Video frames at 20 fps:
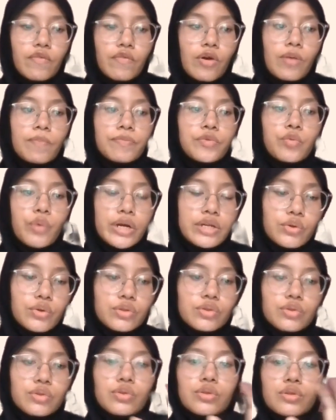from one
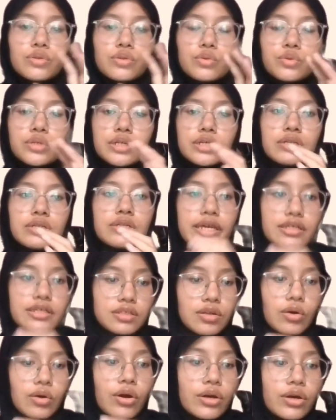node to the
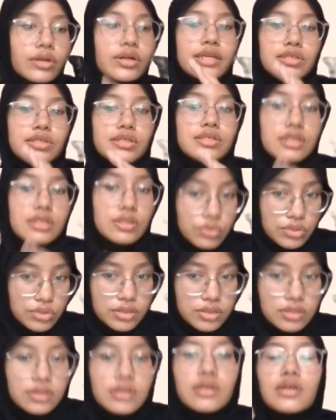next or adjacent
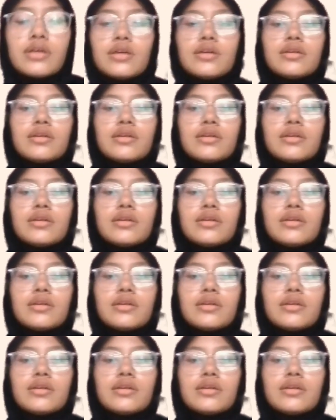nodes,